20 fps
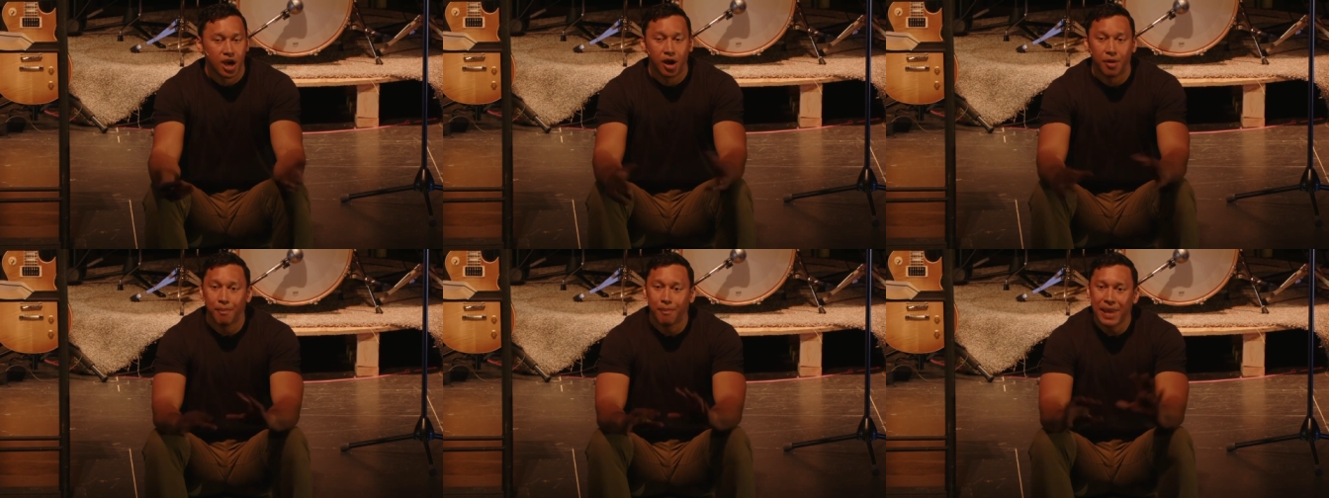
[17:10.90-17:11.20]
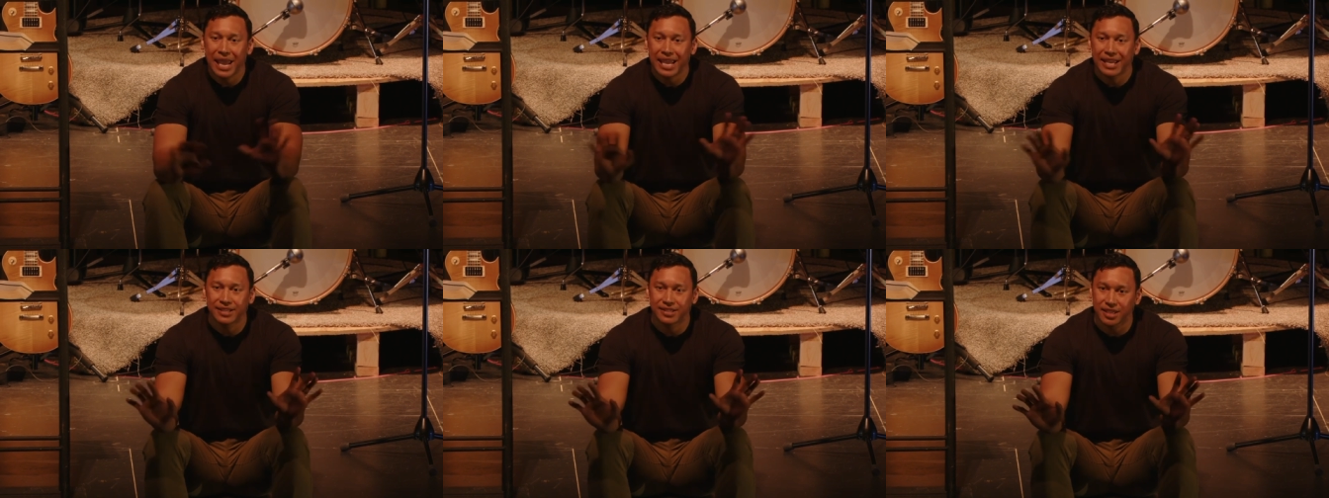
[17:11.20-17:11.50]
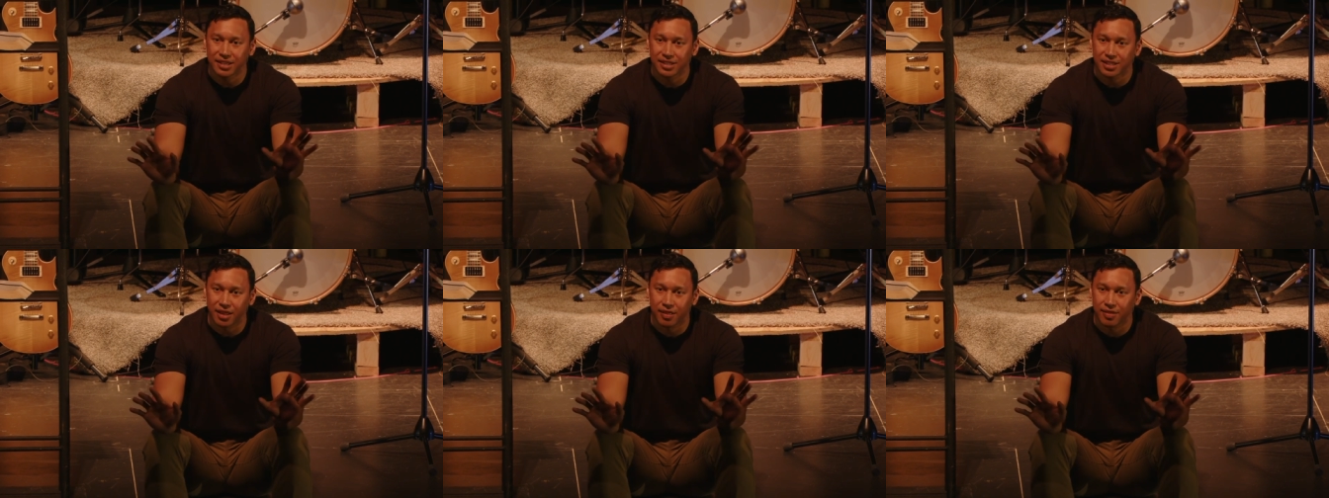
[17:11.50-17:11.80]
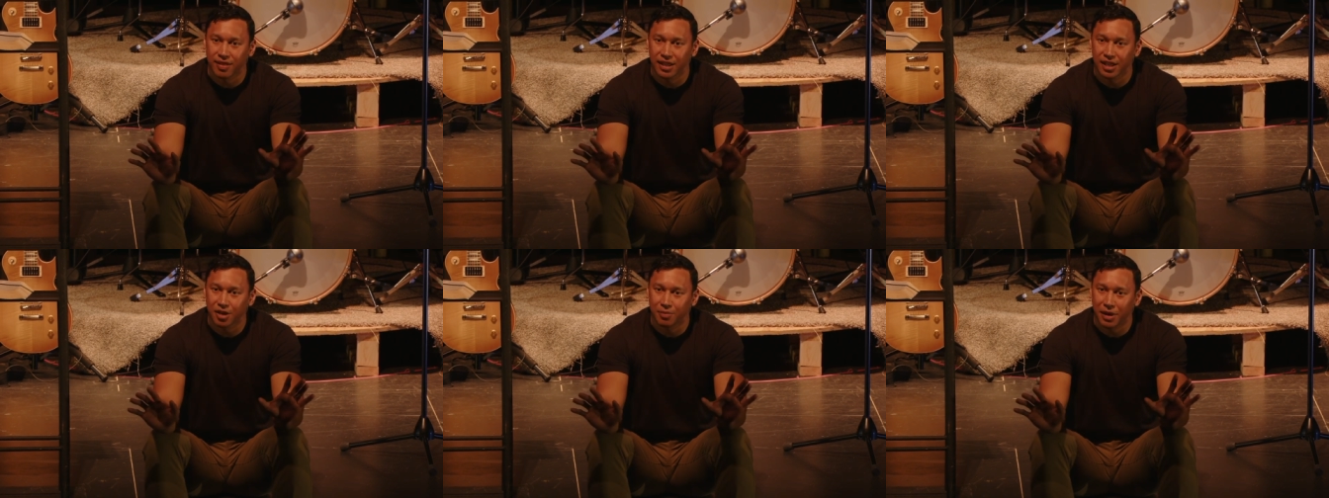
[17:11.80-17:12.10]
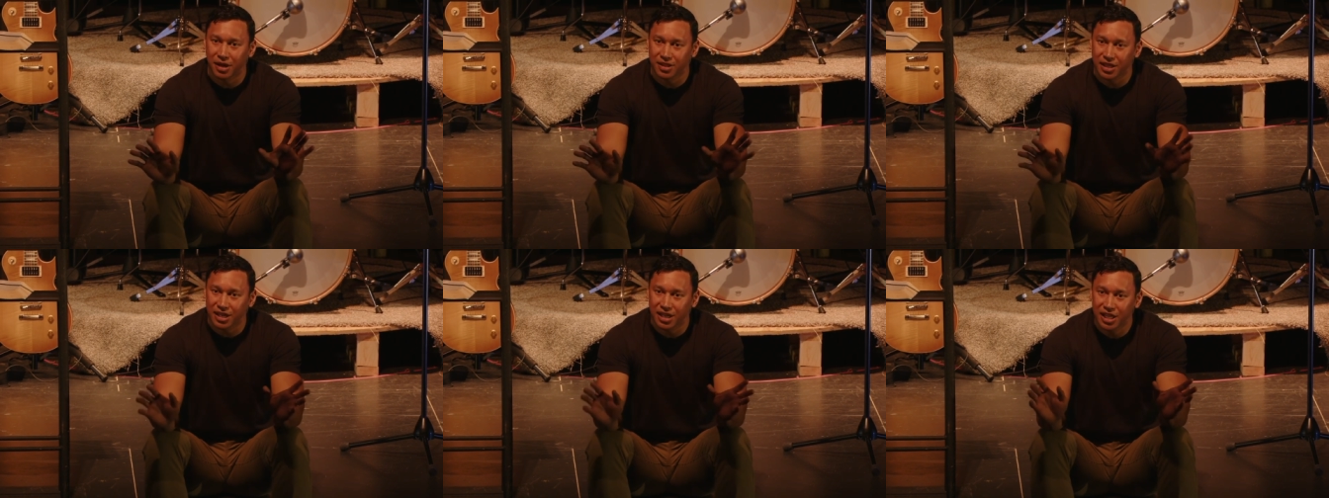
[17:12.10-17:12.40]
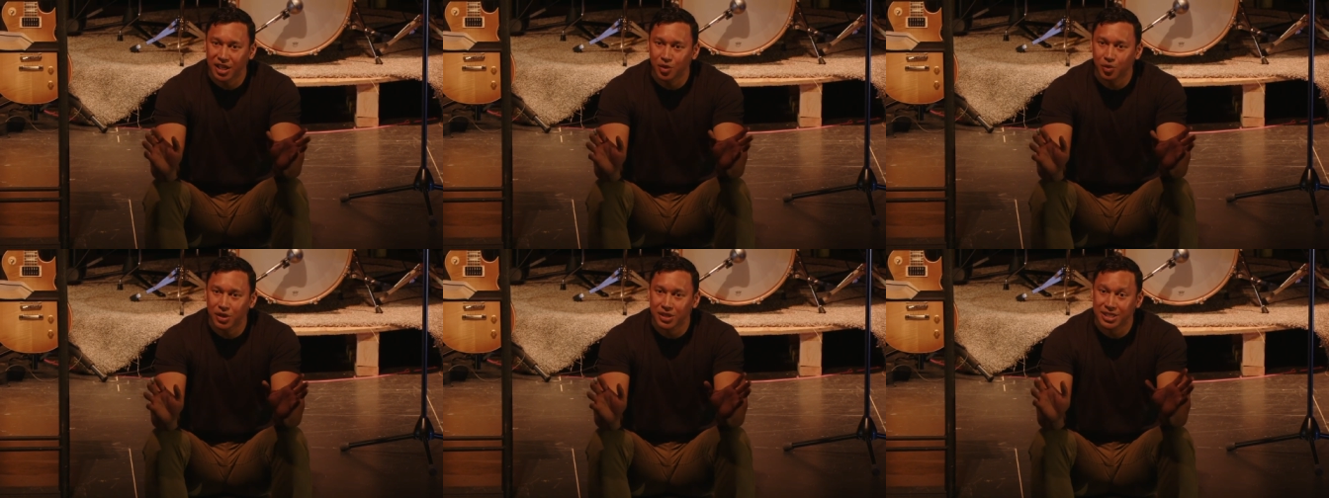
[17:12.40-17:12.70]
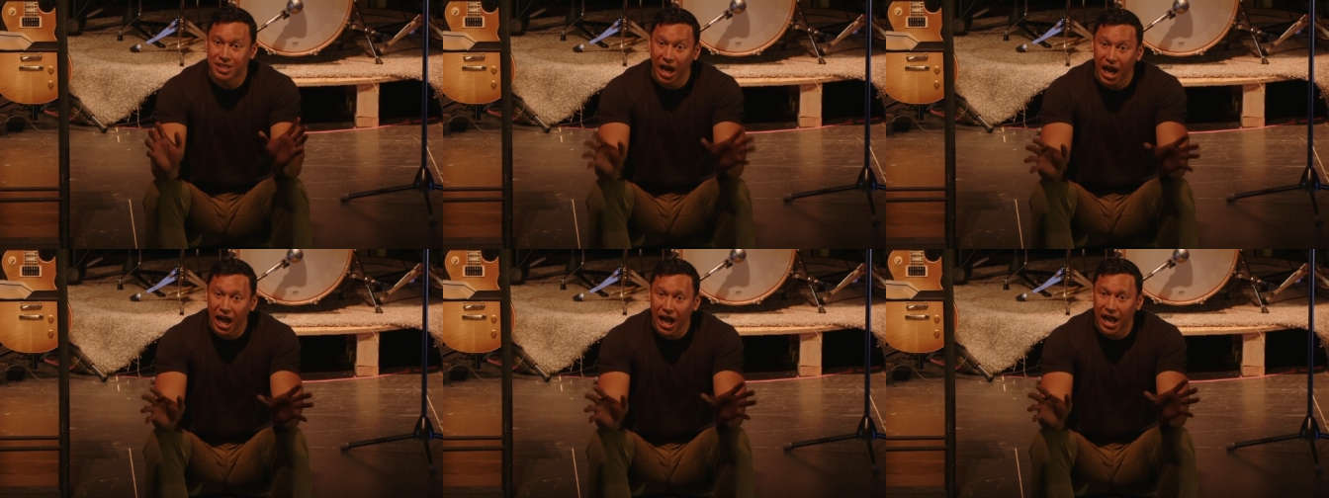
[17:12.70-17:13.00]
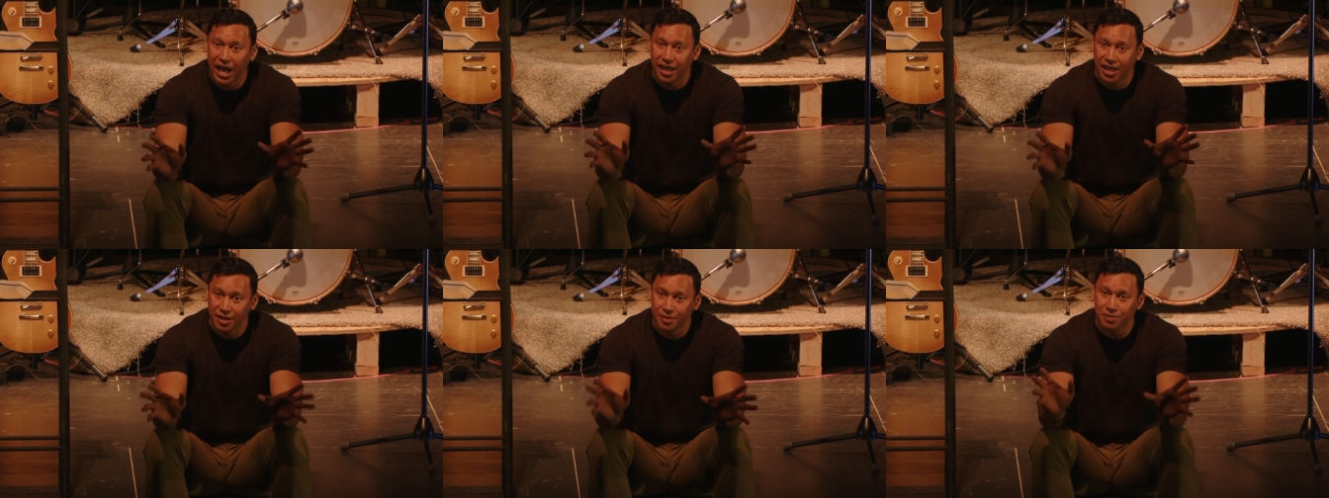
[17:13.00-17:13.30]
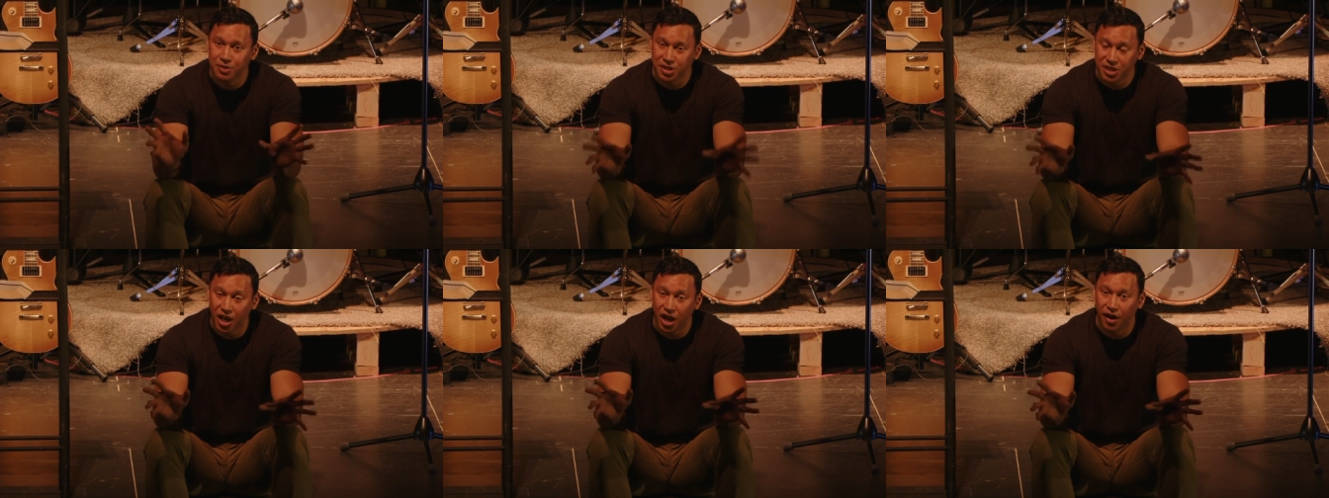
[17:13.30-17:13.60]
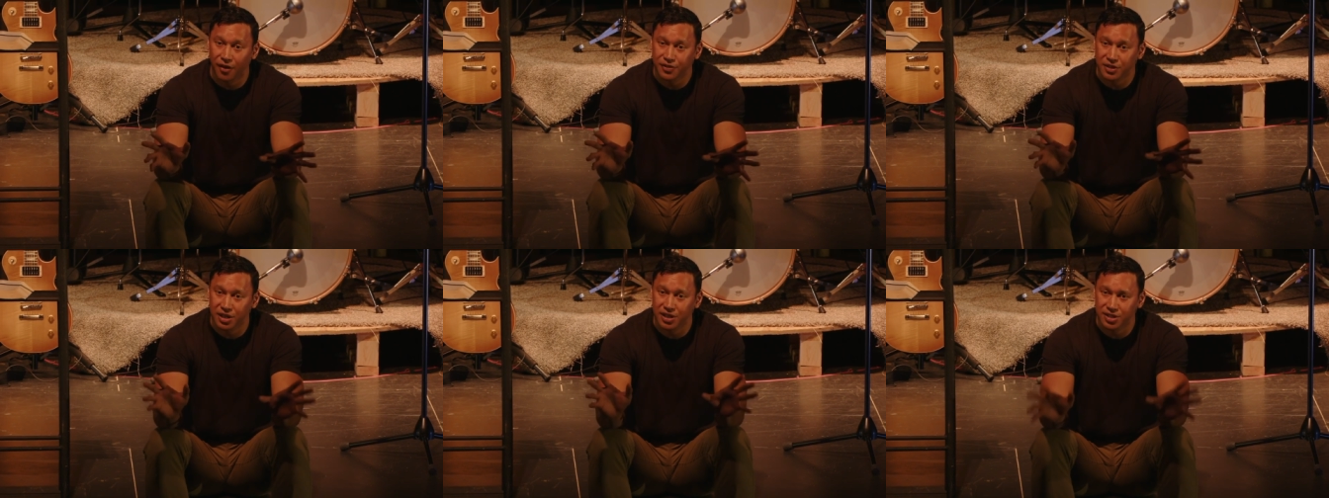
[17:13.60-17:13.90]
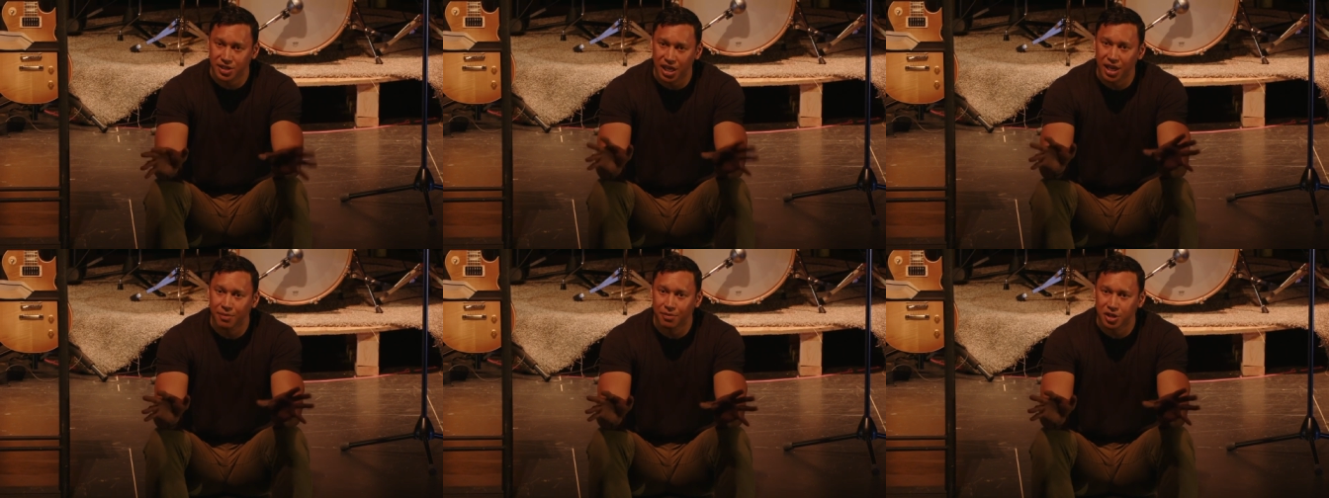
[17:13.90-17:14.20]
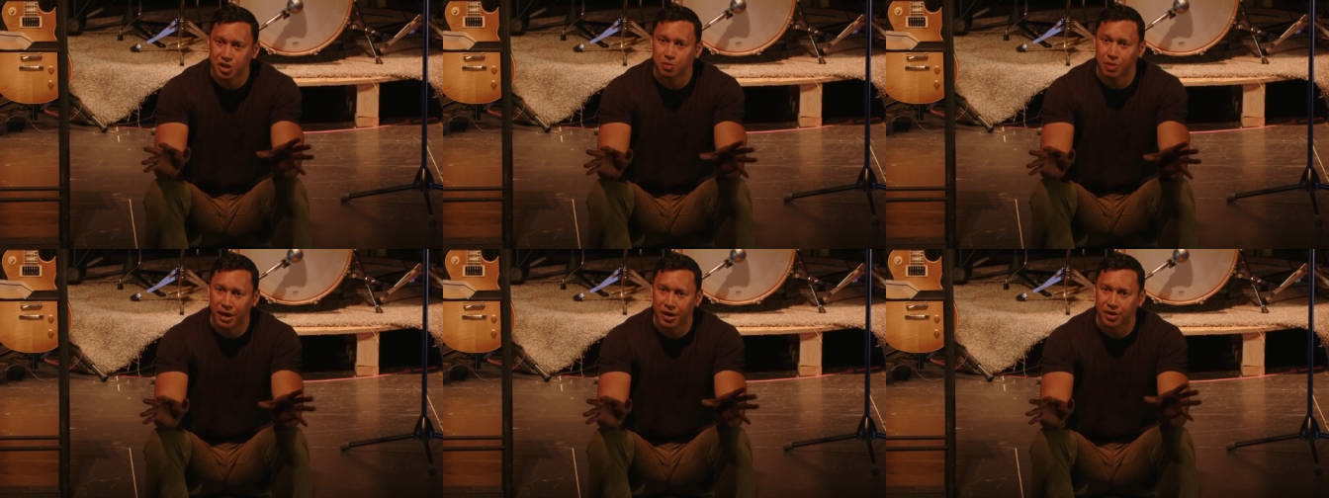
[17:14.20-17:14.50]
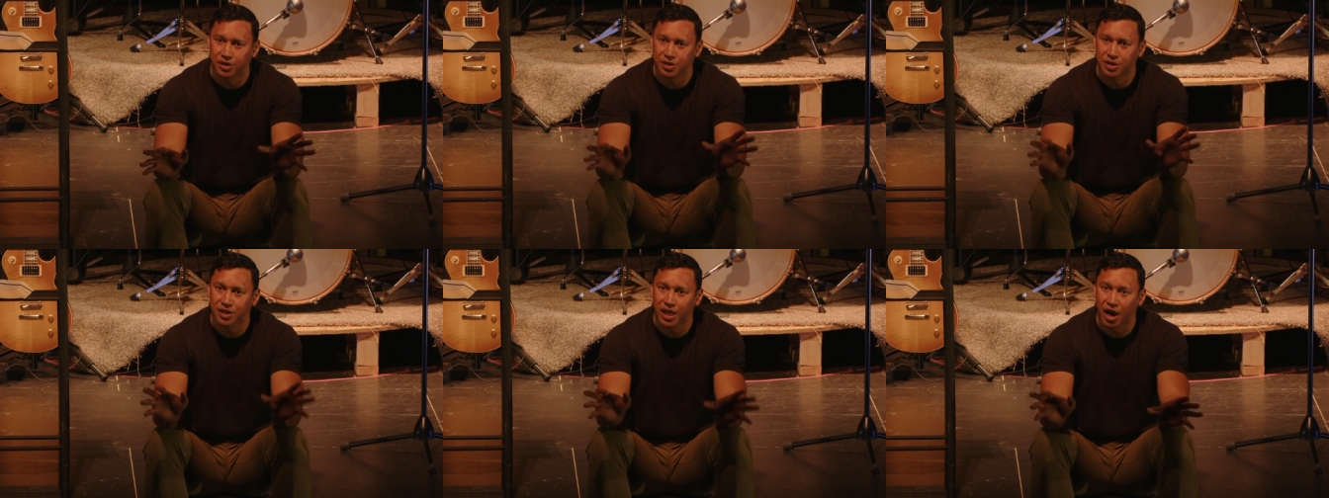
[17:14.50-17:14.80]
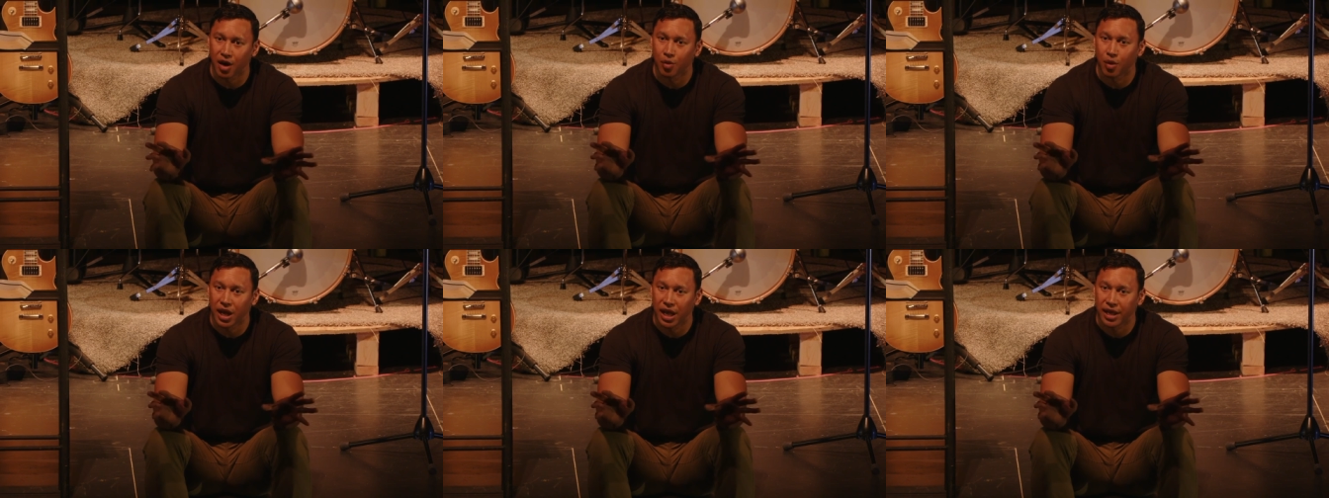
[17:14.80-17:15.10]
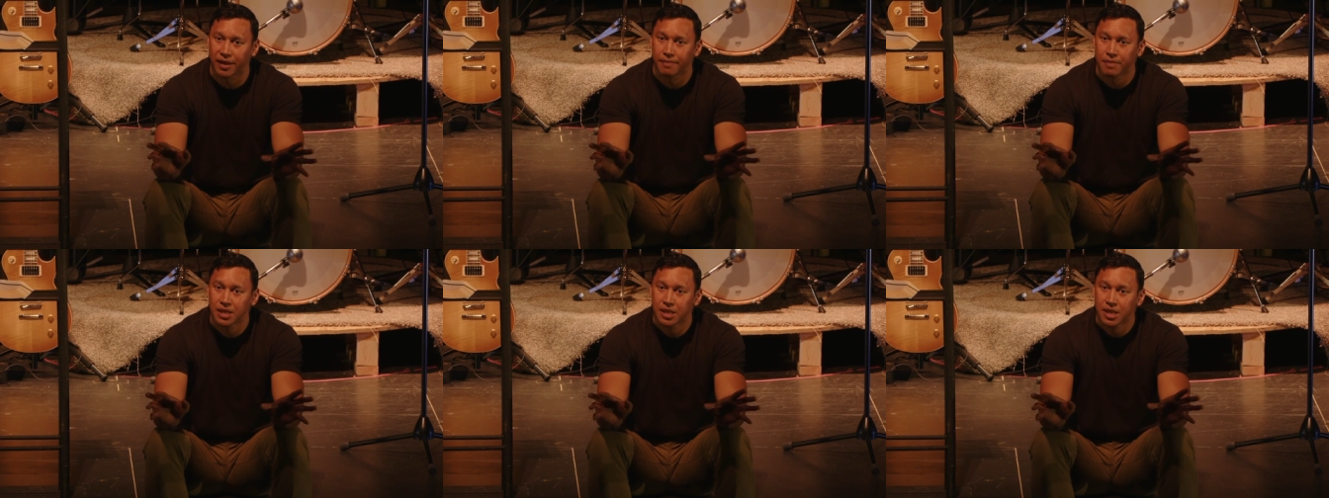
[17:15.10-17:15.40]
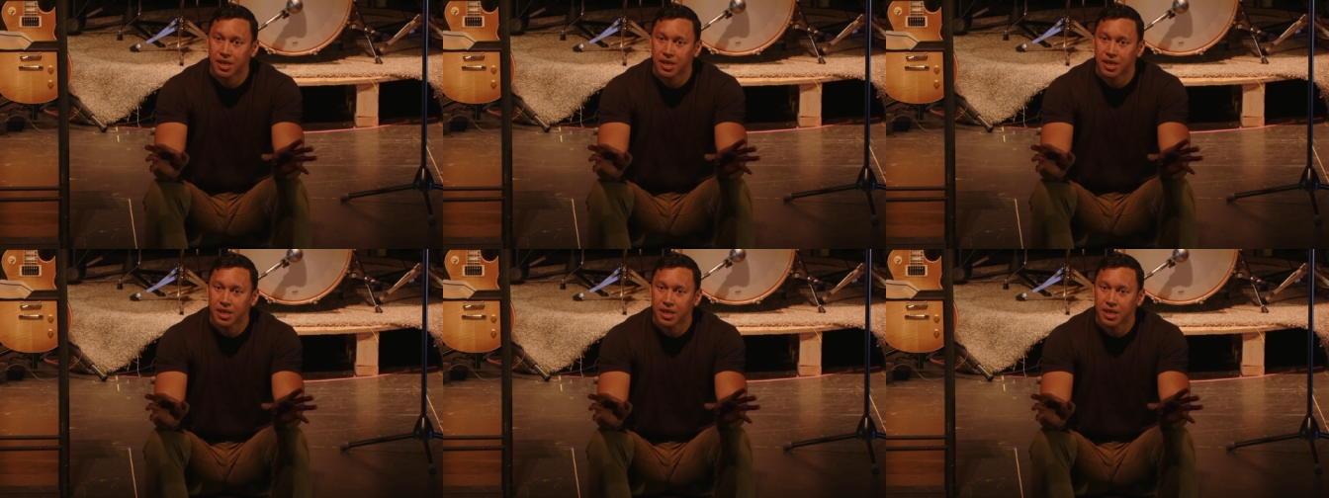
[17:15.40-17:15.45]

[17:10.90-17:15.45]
amazing to think about that he would tie himself to his image bearers in that way.